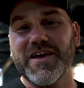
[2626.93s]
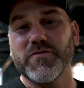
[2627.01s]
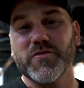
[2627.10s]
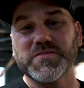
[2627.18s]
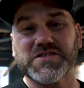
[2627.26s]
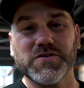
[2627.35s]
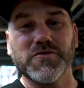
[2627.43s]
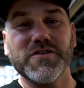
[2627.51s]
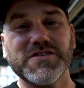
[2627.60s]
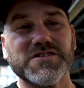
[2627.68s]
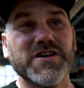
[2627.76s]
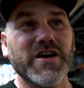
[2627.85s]
from
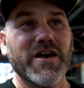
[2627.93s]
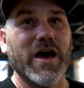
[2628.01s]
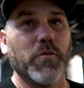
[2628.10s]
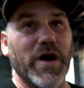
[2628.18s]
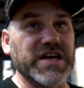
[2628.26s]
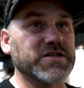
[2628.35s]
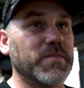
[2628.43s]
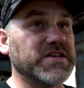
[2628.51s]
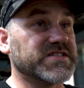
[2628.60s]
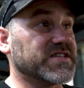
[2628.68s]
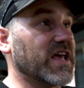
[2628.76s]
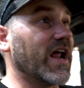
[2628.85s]
storage and will actually be
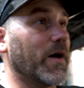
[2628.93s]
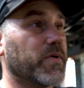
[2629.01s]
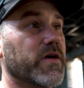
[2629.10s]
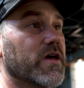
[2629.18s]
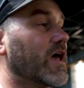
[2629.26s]
set up in